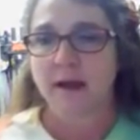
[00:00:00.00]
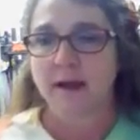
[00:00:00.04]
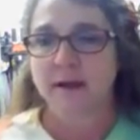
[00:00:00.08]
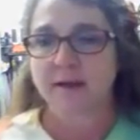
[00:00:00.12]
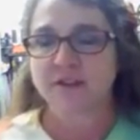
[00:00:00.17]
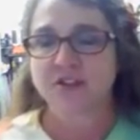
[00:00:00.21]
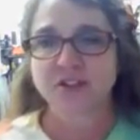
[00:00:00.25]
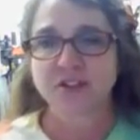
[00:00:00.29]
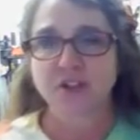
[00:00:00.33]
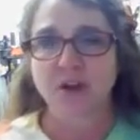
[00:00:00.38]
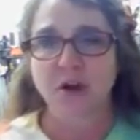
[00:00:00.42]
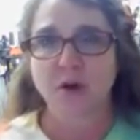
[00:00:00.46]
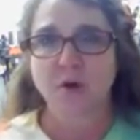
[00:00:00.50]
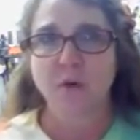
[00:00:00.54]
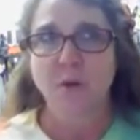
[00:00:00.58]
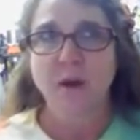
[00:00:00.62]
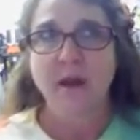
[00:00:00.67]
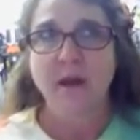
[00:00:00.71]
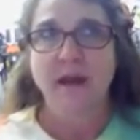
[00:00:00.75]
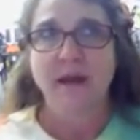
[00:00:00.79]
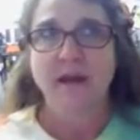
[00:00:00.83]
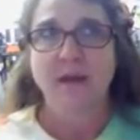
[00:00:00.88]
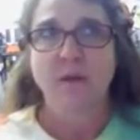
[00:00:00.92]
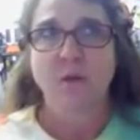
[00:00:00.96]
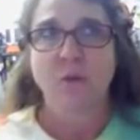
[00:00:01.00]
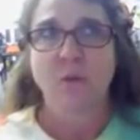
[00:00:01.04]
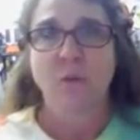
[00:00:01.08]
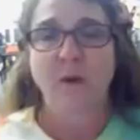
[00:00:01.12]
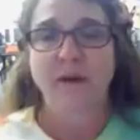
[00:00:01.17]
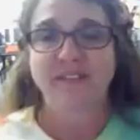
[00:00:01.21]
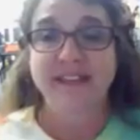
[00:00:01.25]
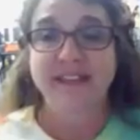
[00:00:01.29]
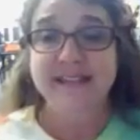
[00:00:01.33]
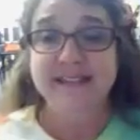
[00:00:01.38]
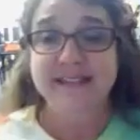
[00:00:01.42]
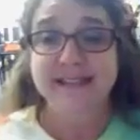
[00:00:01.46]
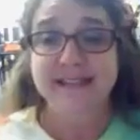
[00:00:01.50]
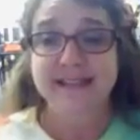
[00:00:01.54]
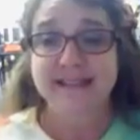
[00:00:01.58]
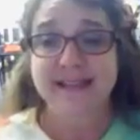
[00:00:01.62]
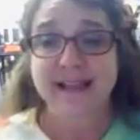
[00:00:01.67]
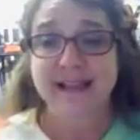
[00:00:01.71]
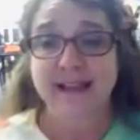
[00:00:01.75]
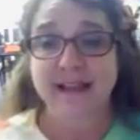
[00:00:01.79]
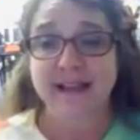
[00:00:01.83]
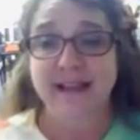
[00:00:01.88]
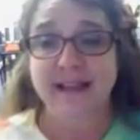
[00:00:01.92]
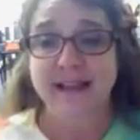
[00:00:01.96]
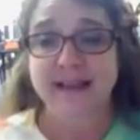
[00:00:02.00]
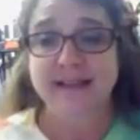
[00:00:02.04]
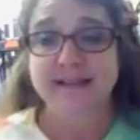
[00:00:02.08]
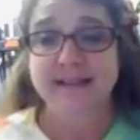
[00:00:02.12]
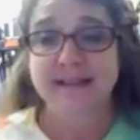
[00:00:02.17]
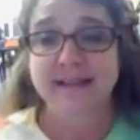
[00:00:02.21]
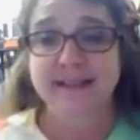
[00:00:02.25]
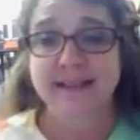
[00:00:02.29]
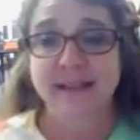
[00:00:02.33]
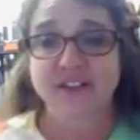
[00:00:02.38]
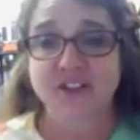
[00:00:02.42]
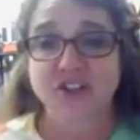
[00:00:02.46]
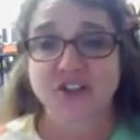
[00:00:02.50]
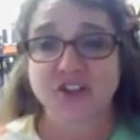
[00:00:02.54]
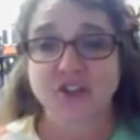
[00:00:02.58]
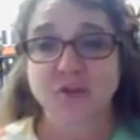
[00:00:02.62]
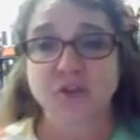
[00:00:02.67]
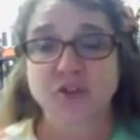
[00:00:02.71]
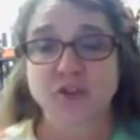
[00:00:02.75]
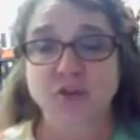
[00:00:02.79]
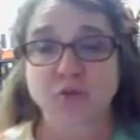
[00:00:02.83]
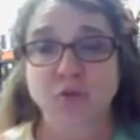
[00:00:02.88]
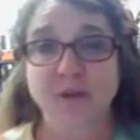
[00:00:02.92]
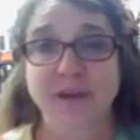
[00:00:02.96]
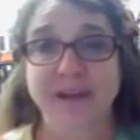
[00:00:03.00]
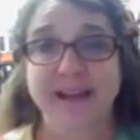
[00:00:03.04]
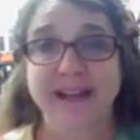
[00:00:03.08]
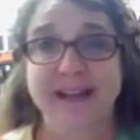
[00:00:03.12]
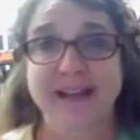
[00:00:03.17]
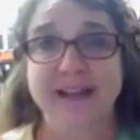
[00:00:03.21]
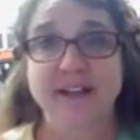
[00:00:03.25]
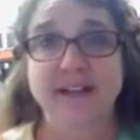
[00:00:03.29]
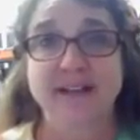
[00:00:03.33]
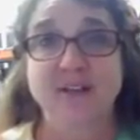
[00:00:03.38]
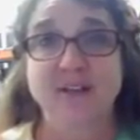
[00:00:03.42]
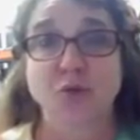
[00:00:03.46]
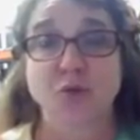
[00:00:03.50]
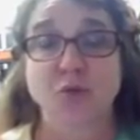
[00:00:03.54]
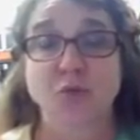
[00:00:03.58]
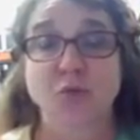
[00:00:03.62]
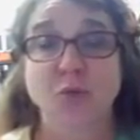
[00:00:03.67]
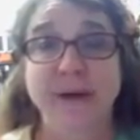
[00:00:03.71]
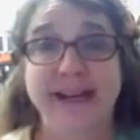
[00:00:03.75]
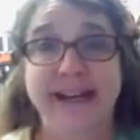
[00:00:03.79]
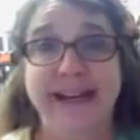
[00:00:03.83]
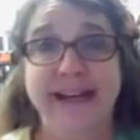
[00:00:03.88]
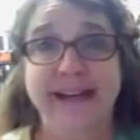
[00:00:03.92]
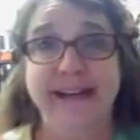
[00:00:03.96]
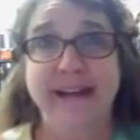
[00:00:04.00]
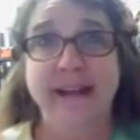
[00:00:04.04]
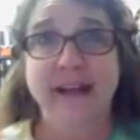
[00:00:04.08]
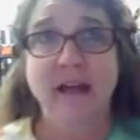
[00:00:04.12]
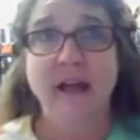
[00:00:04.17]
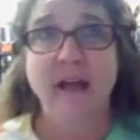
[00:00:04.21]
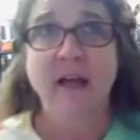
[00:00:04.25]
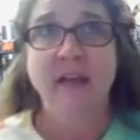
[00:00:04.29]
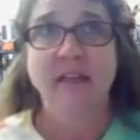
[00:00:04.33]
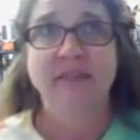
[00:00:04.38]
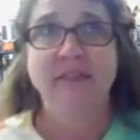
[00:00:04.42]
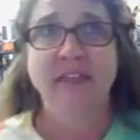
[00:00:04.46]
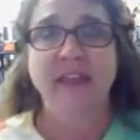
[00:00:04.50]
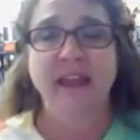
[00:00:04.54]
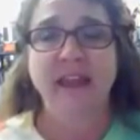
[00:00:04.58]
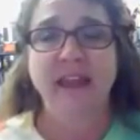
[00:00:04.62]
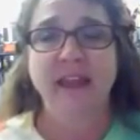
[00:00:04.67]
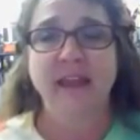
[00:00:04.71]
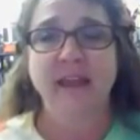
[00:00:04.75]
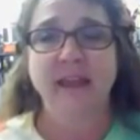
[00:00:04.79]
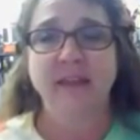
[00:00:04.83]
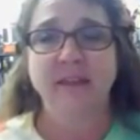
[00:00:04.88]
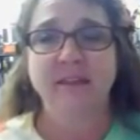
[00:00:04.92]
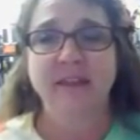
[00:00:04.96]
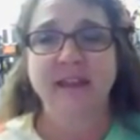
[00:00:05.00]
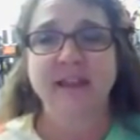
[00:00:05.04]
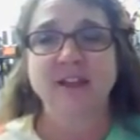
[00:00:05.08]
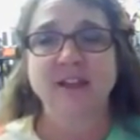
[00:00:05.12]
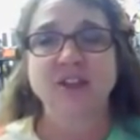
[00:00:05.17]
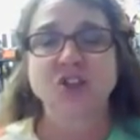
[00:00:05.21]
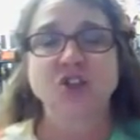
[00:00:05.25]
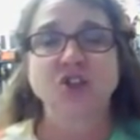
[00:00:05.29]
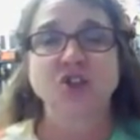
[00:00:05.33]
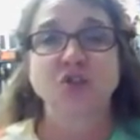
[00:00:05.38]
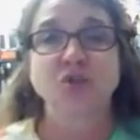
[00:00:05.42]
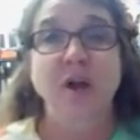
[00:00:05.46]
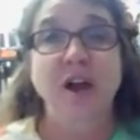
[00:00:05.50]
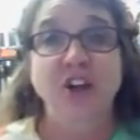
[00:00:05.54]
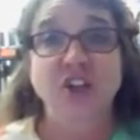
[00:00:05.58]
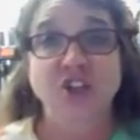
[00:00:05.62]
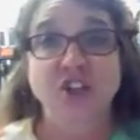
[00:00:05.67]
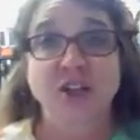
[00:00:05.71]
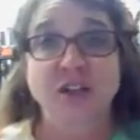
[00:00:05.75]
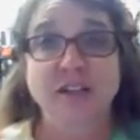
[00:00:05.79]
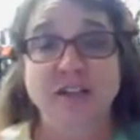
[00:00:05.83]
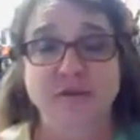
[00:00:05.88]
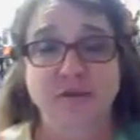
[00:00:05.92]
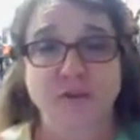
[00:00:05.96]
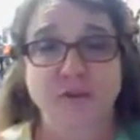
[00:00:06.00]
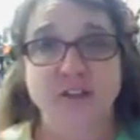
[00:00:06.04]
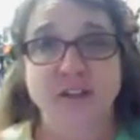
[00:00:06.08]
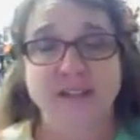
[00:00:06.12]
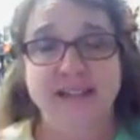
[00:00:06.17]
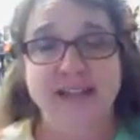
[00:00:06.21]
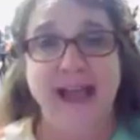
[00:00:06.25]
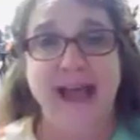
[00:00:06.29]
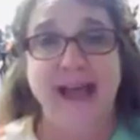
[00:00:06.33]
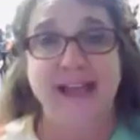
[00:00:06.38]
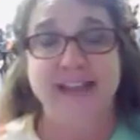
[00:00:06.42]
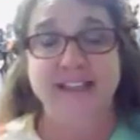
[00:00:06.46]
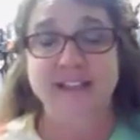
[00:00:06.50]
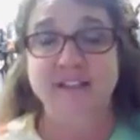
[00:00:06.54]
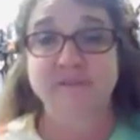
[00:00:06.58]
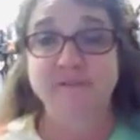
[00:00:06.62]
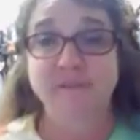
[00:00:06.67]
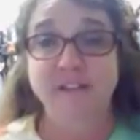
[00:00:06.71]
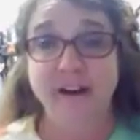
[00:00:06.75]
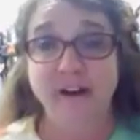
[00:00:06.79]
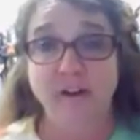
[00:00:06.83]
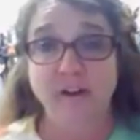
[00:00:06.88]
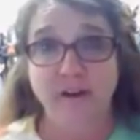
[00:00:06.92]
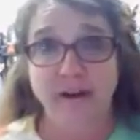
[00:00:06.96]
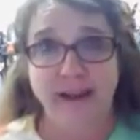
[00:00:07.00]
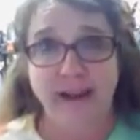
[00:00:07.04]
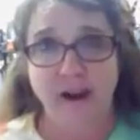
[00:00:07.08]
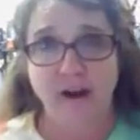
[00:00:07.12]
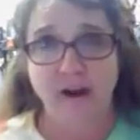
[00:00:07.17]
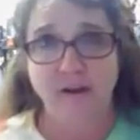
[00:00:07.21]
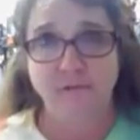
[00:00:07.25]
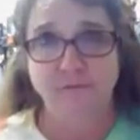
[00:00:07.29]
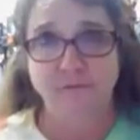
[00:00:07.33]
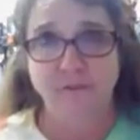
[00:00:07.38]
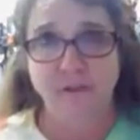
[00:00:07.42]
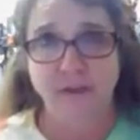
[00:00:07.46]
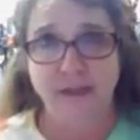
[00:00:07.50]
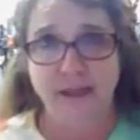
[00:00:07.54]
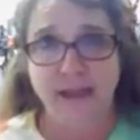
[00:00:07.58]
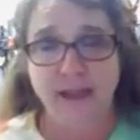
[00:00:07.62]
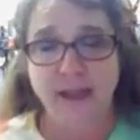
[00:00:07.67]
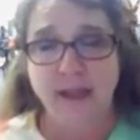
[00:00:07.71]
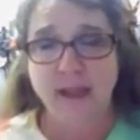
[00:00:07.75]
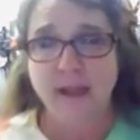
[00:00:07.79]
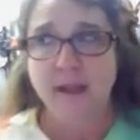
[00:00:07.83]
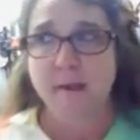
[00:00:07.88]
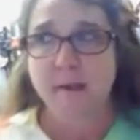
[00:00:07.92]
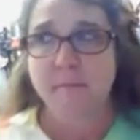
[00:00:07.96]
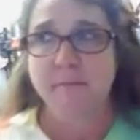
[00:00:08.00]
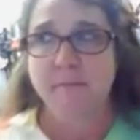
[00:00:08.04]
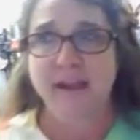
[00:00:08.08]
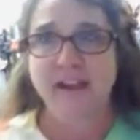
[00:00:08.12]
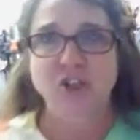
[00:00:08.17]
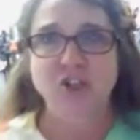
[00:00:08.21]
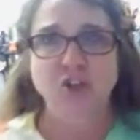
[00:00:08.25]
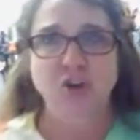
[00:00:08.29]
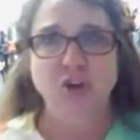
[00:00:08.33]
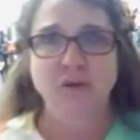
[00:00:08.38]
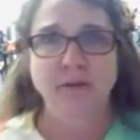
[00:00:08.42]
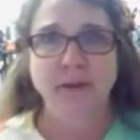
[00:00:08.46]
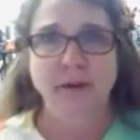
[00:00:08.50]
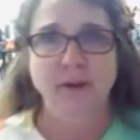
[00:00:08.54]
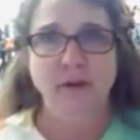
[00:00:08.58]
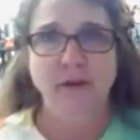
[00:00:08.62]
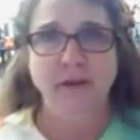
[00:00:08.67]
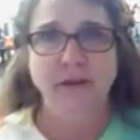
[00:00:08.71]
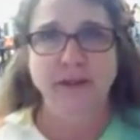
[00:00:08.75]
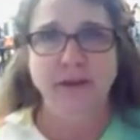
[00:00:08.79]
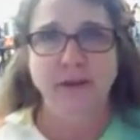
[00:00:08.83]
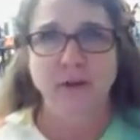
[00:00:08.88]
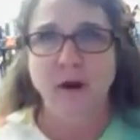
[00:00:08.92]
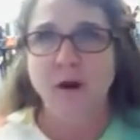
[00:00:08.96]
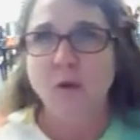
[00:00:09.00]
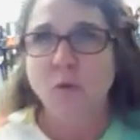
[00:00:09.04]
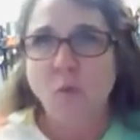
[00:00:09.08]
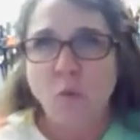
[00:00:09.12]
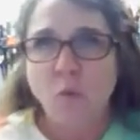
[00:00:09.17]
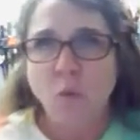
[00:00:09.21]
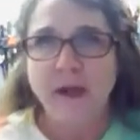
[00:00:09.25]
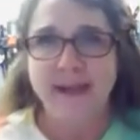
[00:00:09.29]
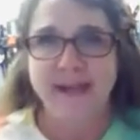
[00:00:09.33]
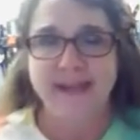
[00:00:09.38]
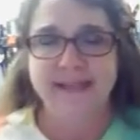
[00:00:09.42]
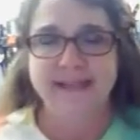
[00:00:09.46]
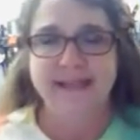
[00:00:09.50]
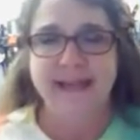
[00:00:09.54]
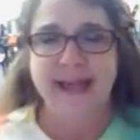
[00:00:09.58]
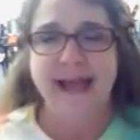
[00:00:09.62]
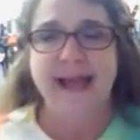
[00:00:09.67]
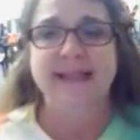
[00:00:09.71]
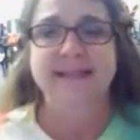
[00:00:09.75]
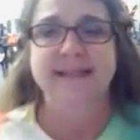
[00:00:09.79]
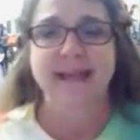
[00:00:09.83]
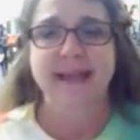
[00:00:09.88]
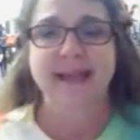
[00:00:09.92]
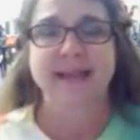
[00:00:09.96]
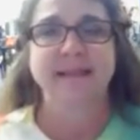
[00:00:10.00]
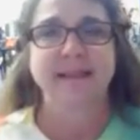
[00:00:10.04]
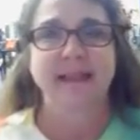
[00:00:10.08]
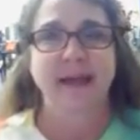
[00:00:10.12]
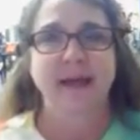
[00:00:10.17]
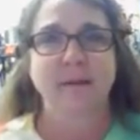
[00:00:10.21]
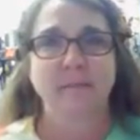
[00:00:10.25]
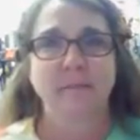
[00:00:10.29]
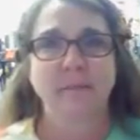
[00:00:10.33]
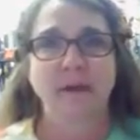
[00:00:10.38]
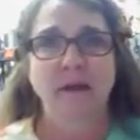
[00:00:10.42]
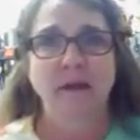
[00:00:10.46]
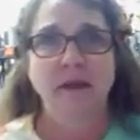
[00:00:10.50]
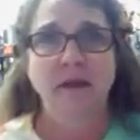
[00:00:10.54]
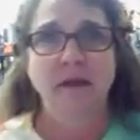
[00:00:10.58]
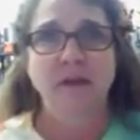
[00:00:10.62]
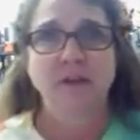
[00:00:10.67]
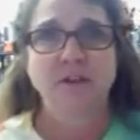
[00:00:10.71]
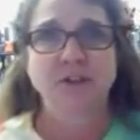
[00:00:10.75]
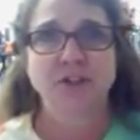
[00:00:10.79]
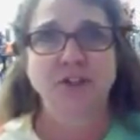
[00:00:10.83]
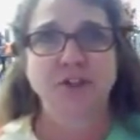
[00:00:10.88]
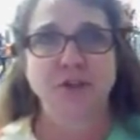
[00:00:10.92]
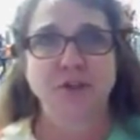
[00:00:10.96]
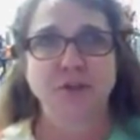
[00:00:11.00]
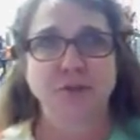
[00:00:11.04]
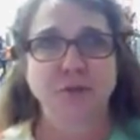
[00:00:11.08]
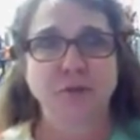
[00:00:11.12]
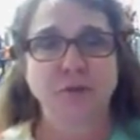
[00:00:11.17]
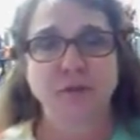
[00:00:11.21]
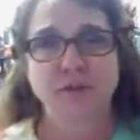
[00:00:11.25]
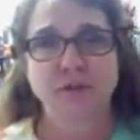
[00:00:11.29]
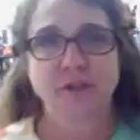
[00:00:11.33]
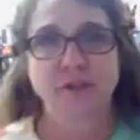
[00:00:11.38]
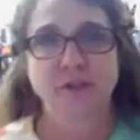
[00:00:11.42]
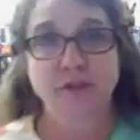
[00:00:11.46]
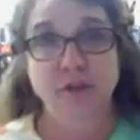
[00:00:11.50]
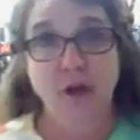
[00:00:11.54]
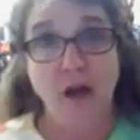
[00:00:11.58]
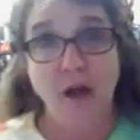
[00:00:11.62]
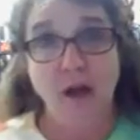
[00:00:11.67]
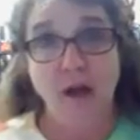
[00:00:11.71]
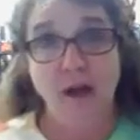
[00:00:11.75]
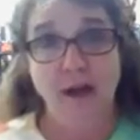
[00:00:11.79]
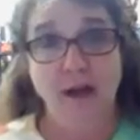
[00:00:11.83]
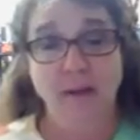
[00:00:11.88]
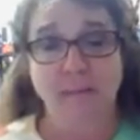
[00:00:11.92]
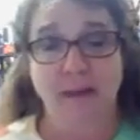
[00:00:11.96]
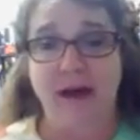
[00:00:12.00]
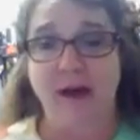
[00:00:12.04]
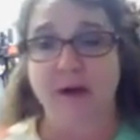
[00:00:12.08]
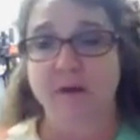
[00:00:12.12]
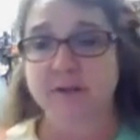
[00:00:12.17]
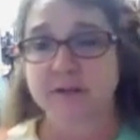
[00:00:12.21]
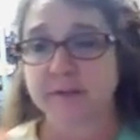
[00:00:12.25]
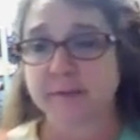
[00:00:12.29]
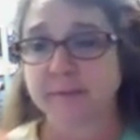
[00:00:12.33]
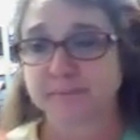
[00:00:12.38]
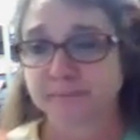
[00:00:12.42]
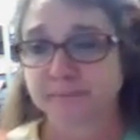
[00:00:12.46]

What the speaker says: So what this is telling us is that students really need to read the instructions for the task very carefully. Make sure they're clear on what it's asking them to talk about.